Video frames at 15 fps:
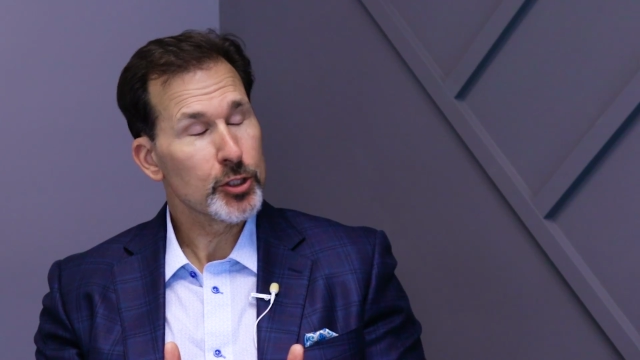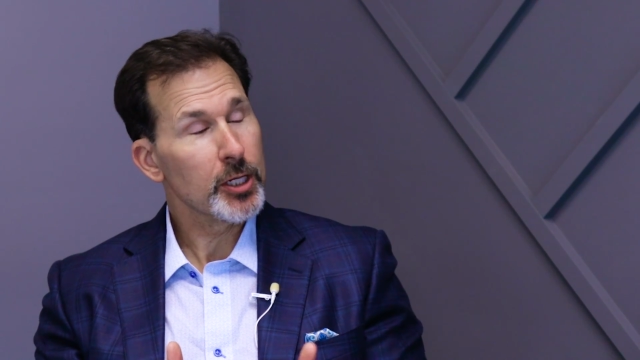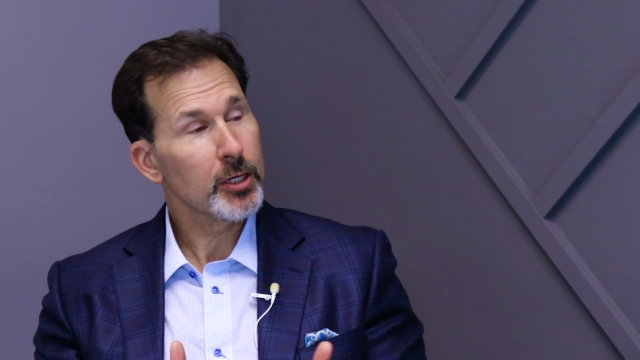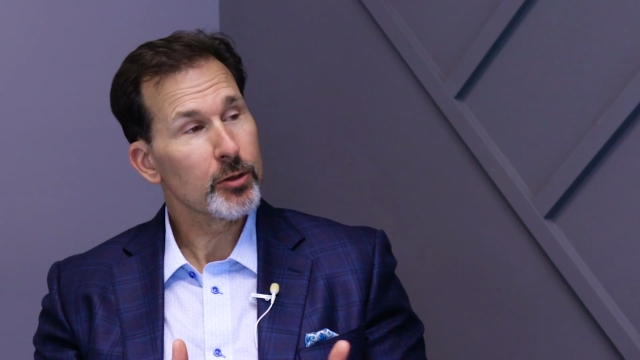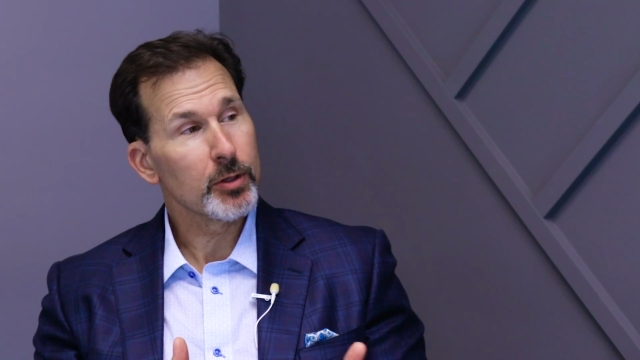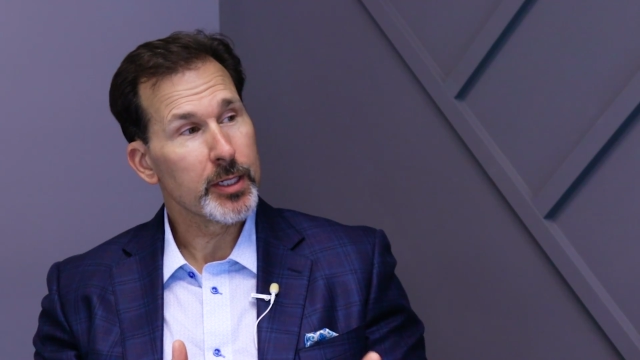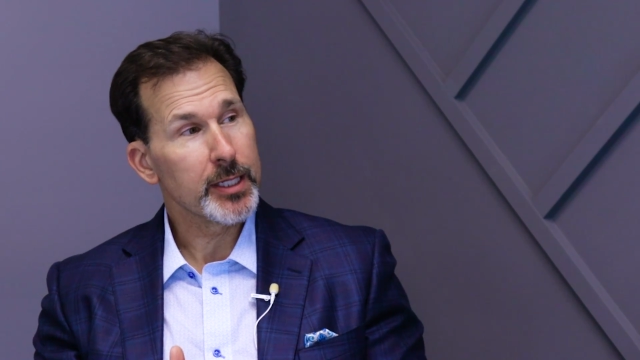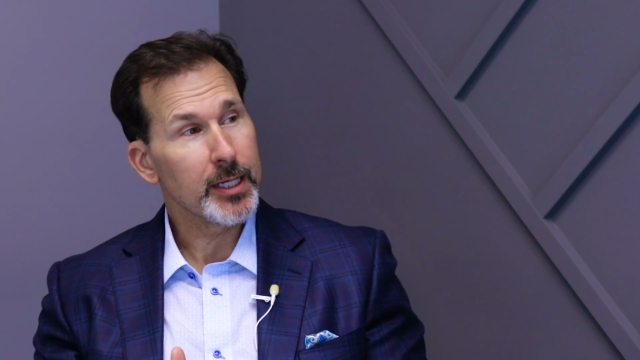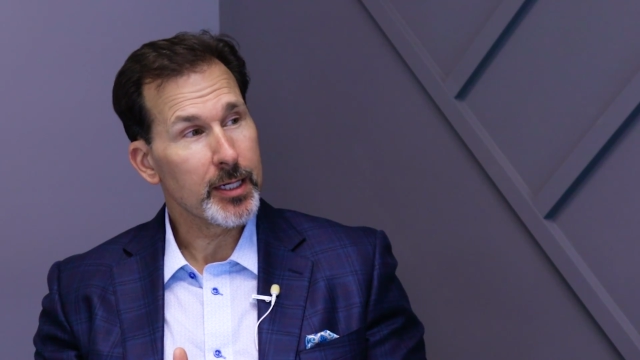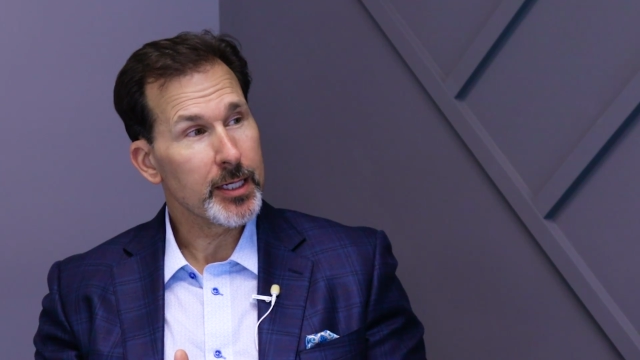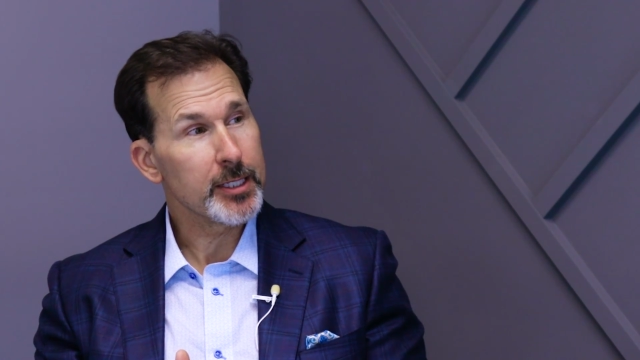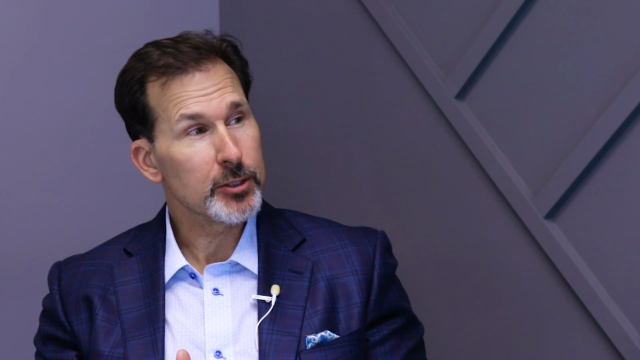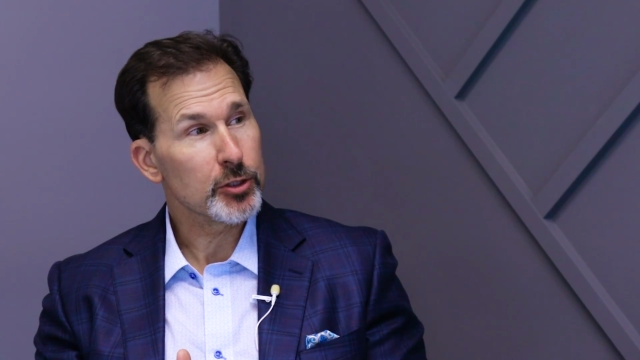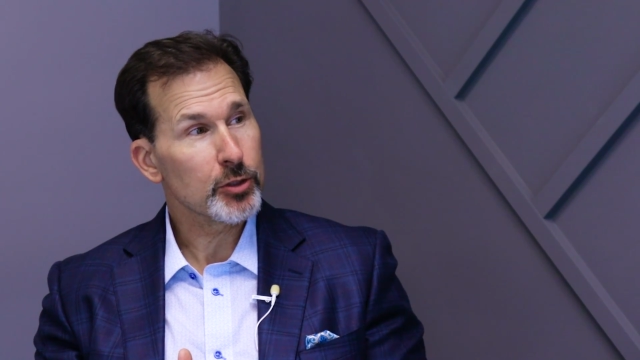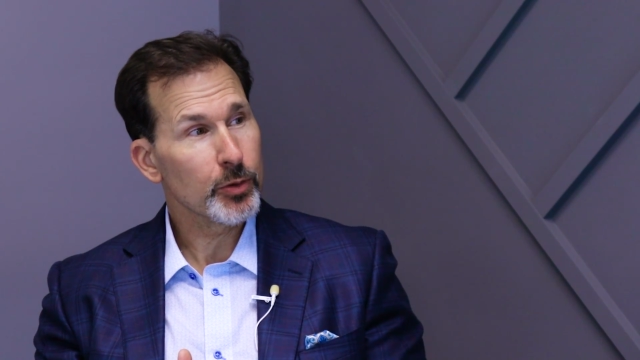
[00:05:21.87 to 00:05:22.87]
generally at
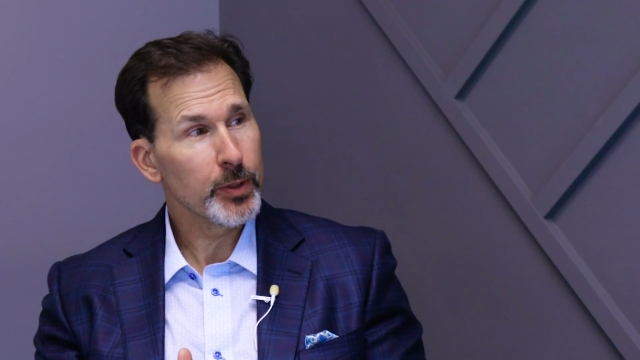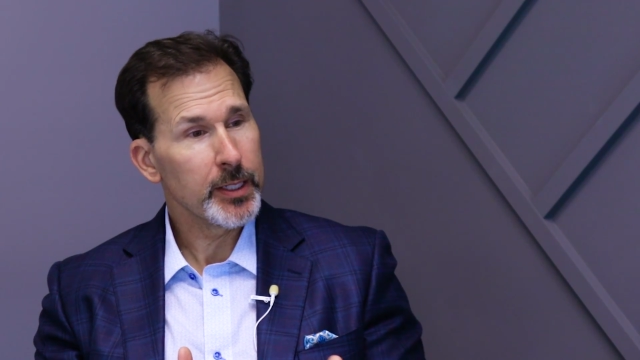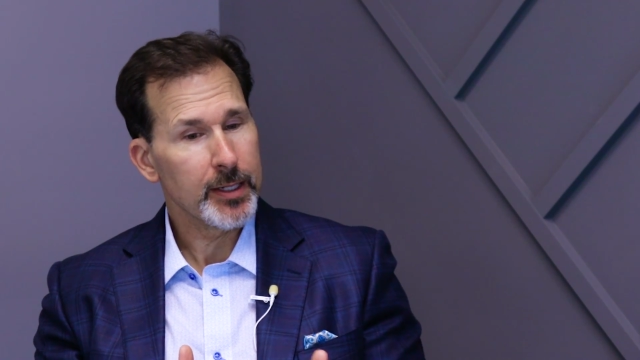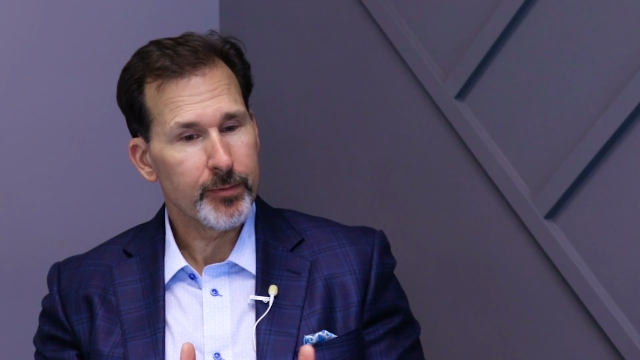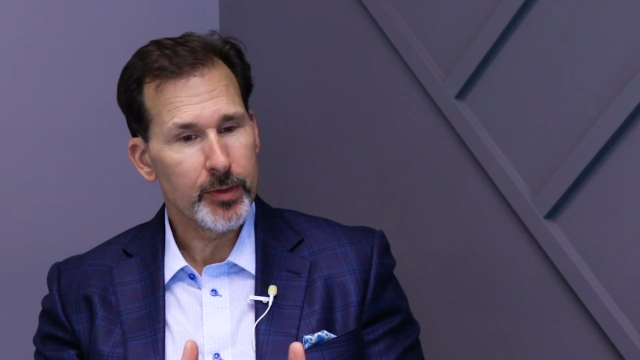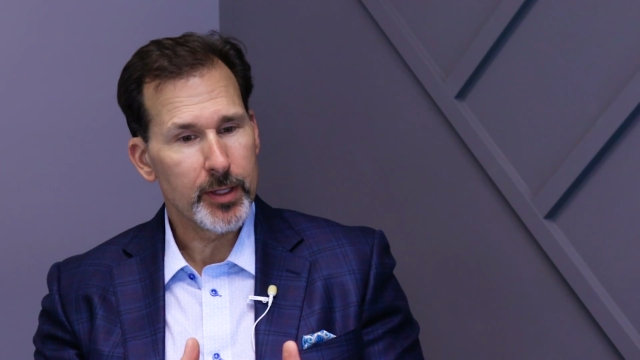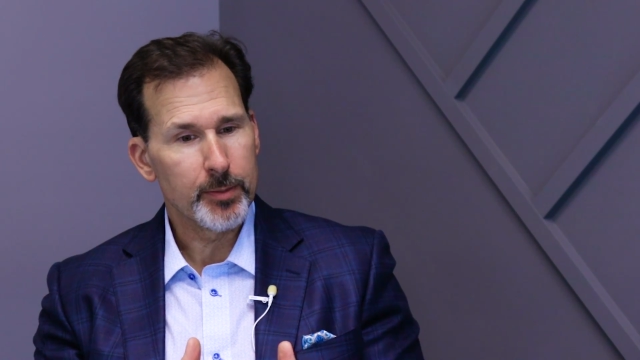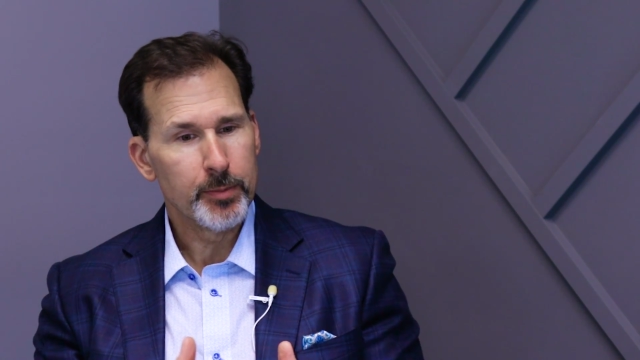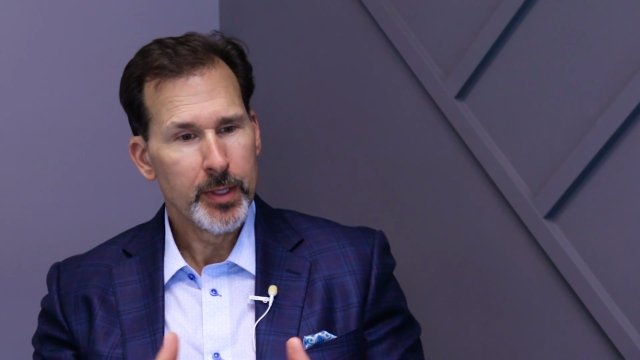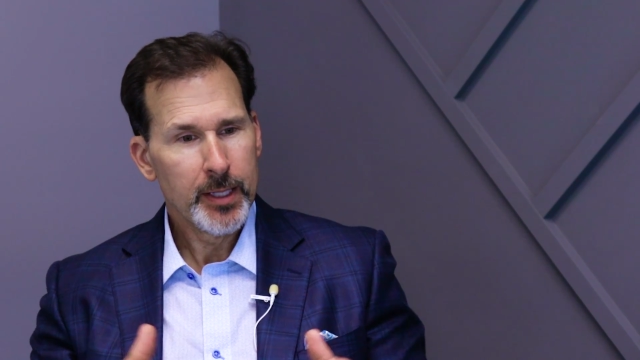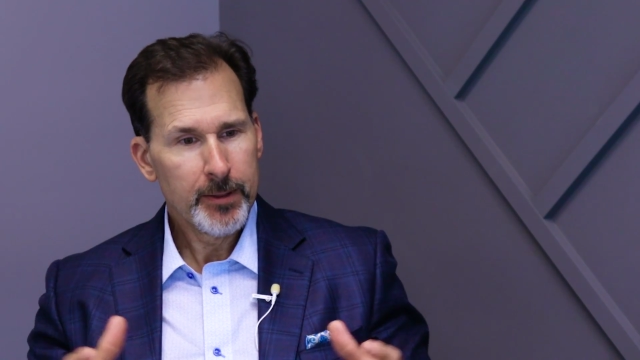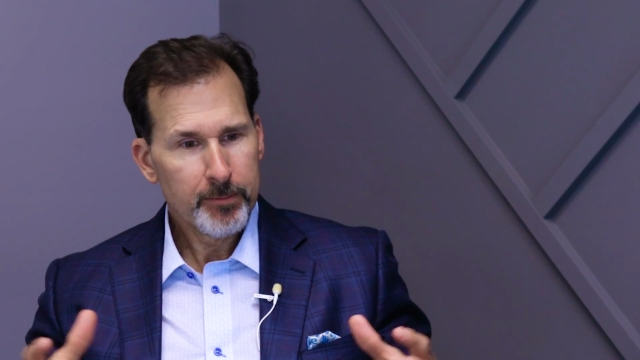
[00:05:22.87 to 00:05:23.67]
least 3 of them,